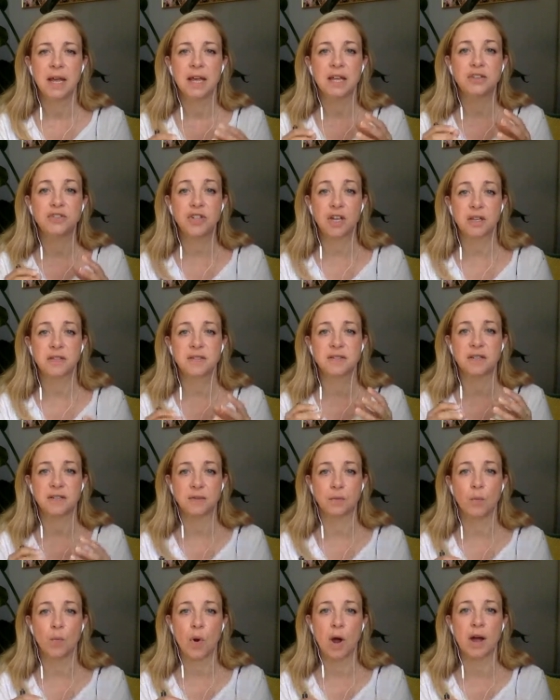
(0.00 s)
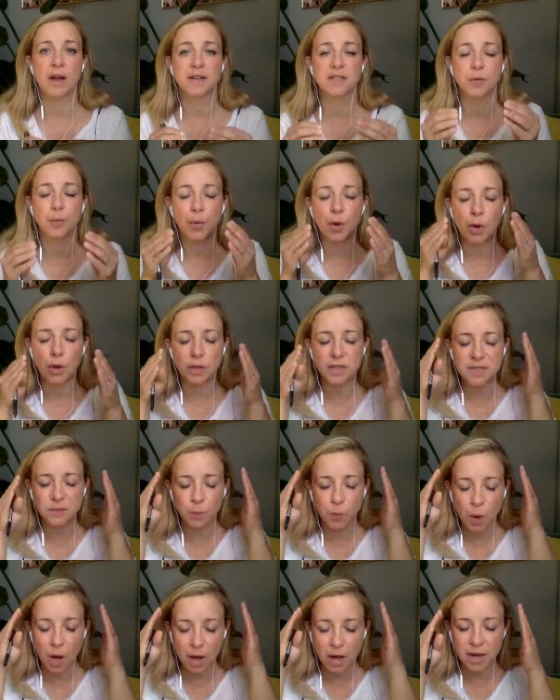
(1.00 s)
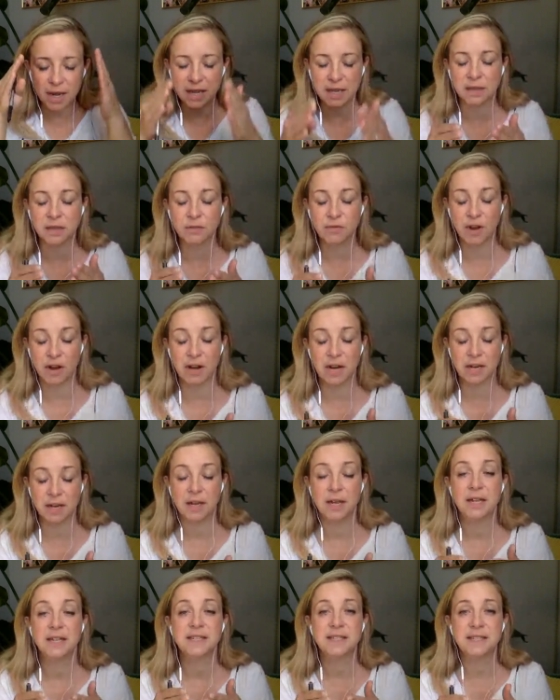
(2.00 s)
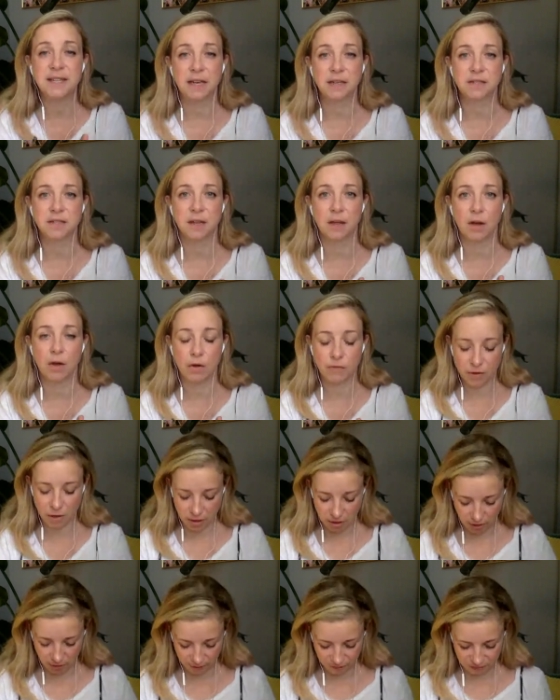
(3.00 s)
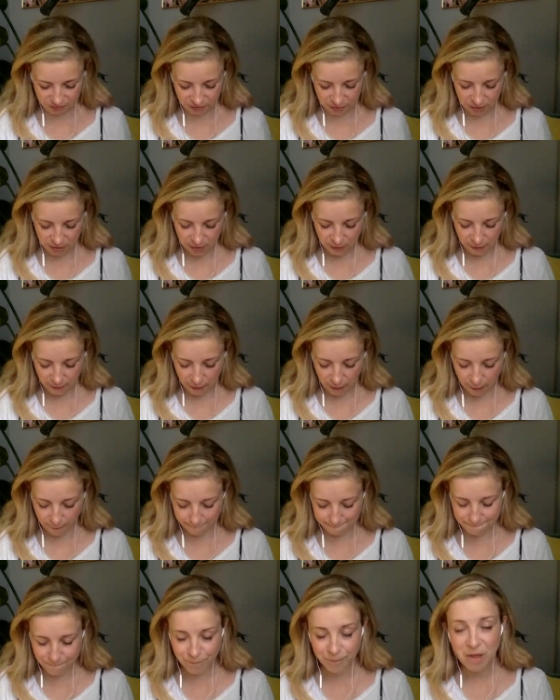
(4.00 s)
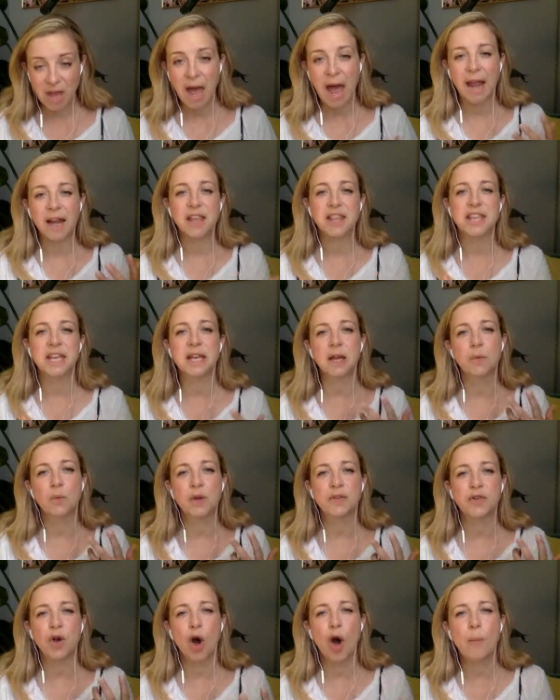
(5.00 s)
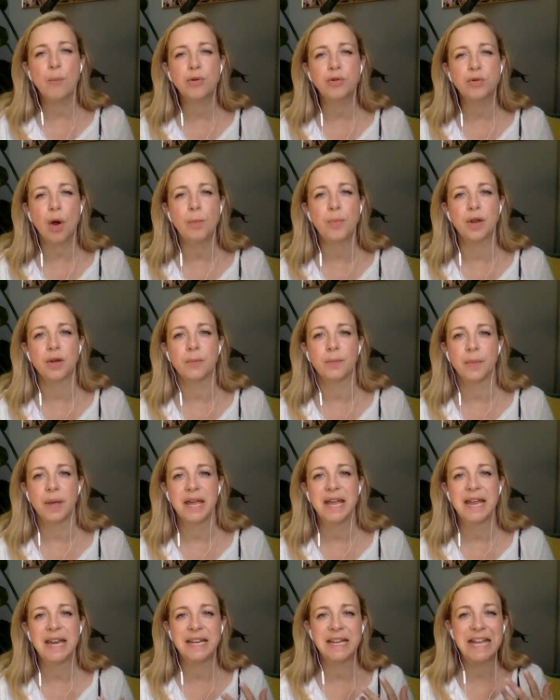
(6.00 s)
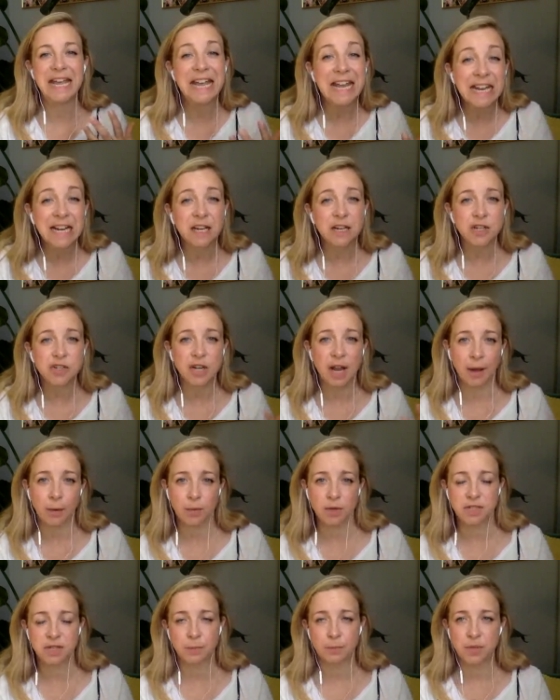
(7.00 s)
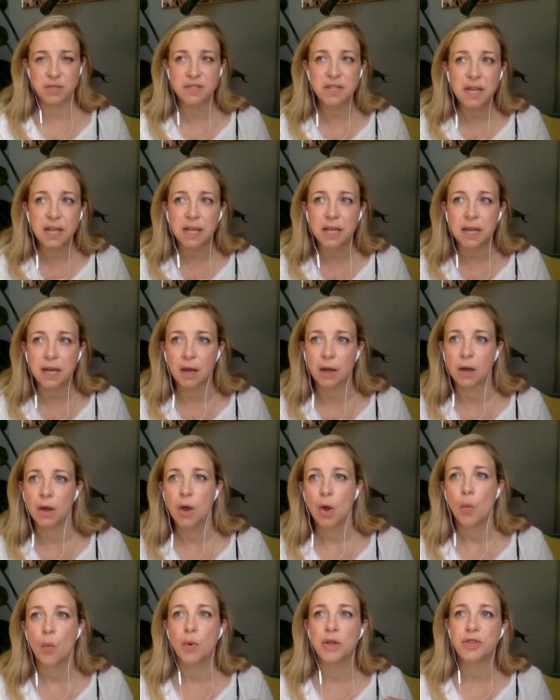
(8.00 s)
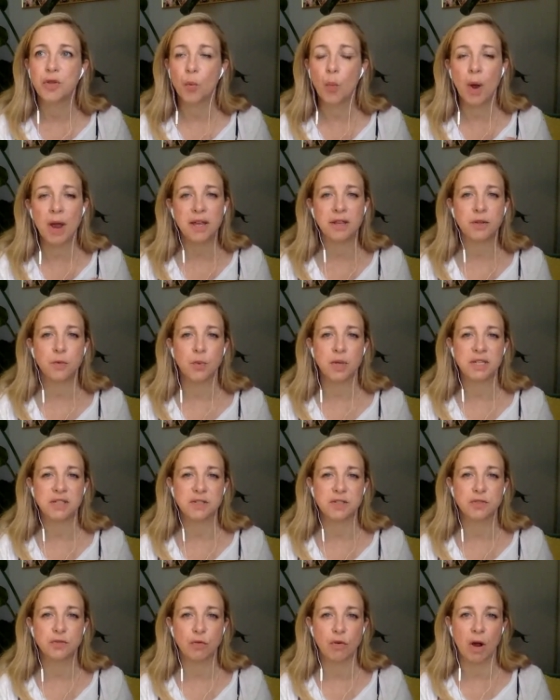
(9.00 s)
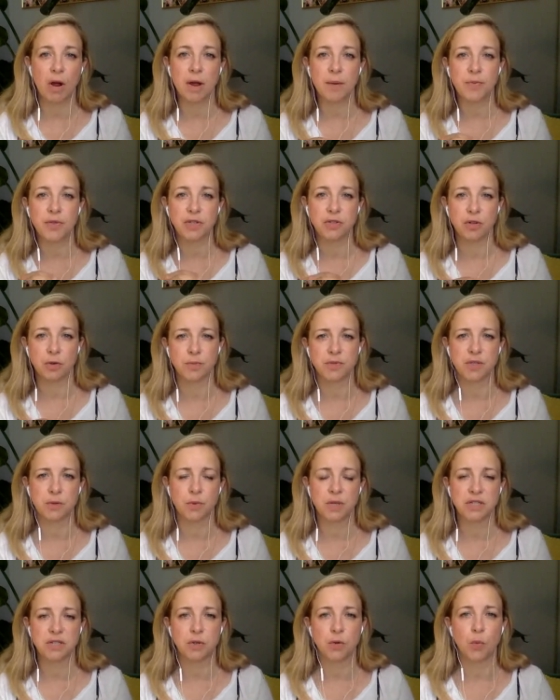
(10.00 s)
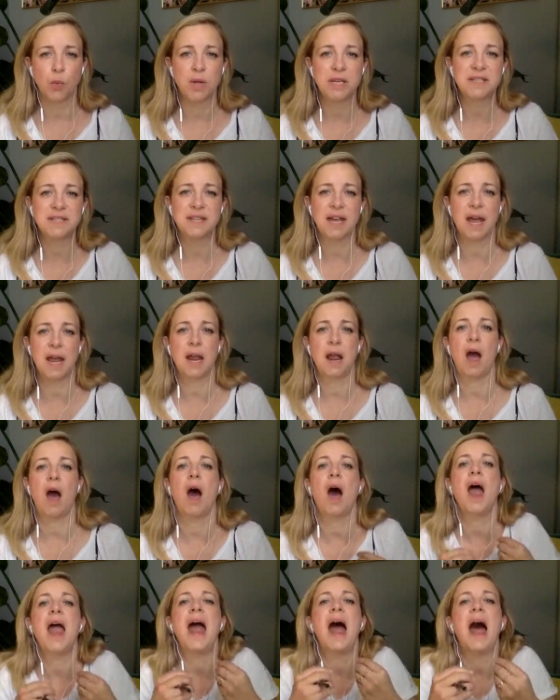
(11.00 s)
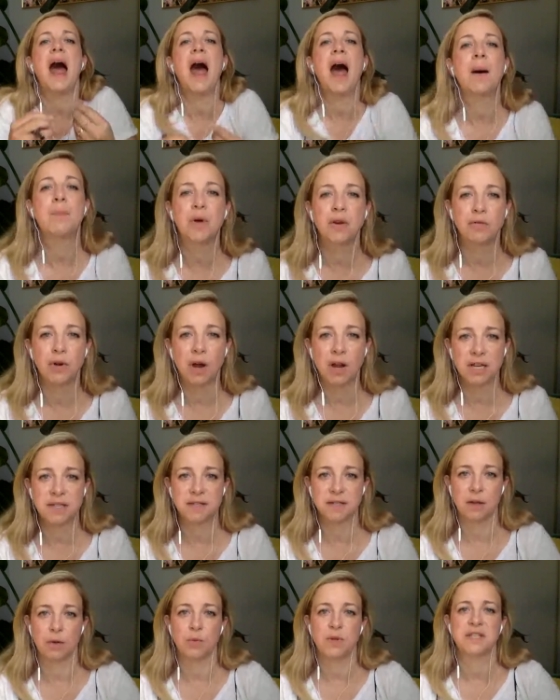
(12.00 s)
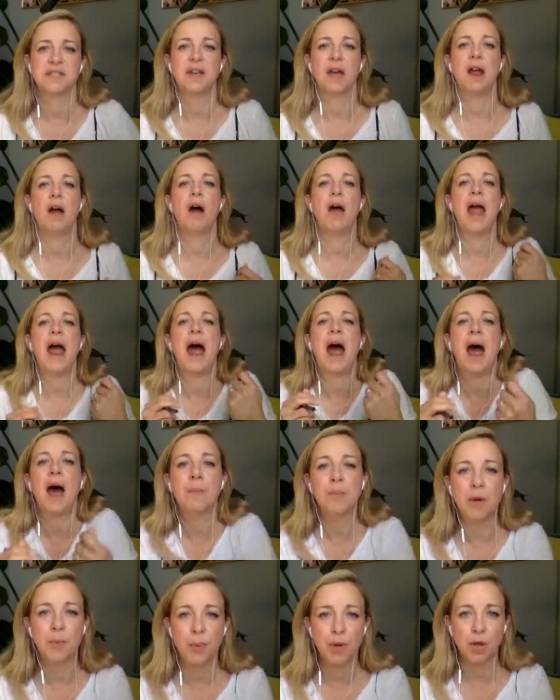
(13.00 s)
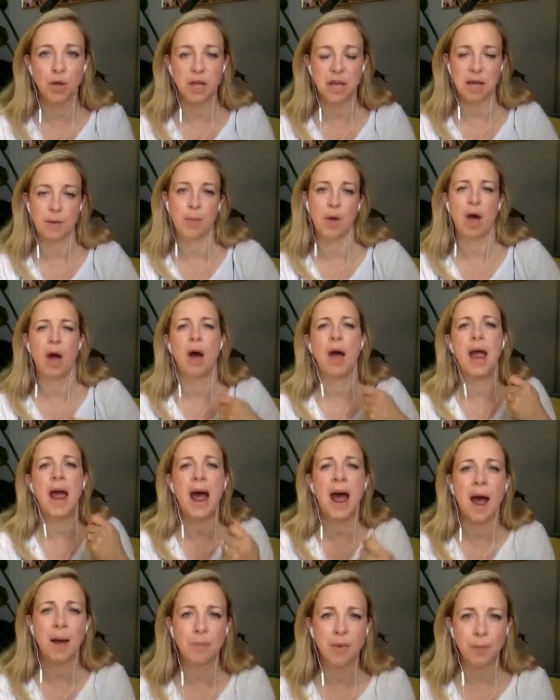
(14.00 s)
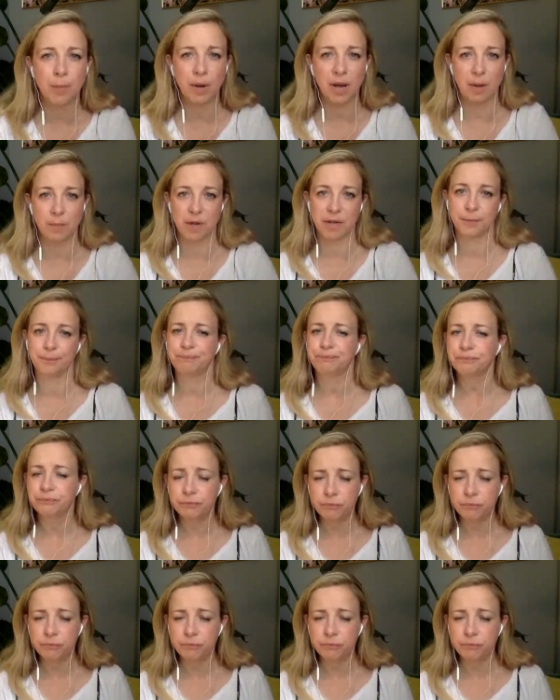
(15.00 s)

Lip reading: It just doesn't work to put work in the very center of our lives. And I think we've got a problem in the English language in particular with the way that we describe the jobs that we do. We say, I am a writer. We say, I am a bookkeeper. I am a plumber.